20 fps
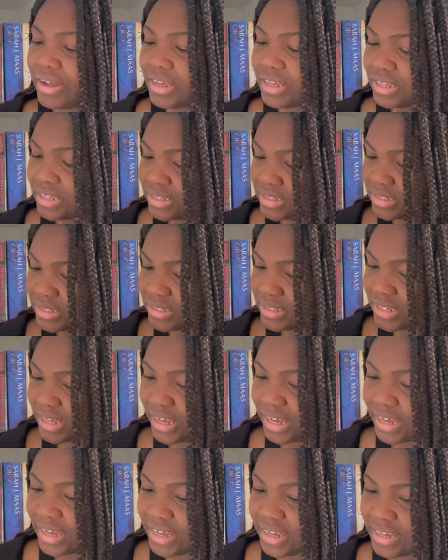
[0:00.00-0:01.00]

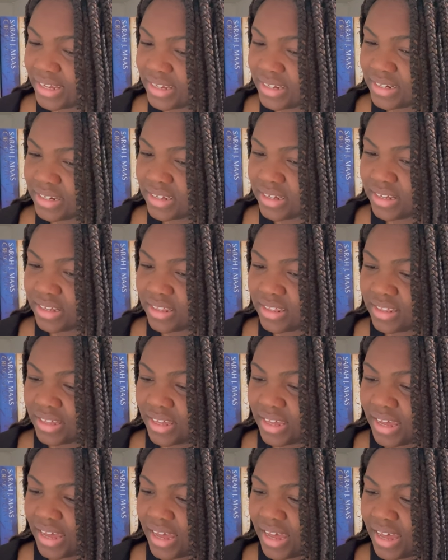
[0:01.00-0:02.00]
Inside
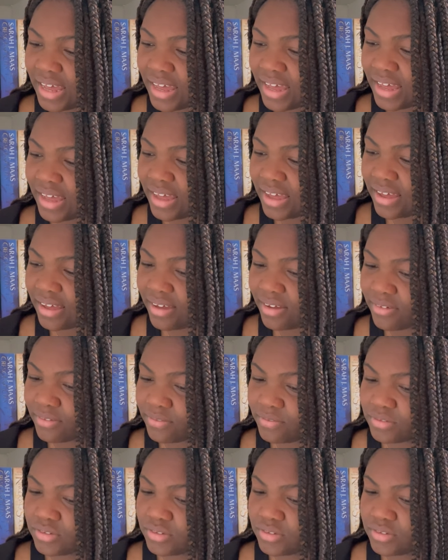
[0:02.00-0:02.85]
they have,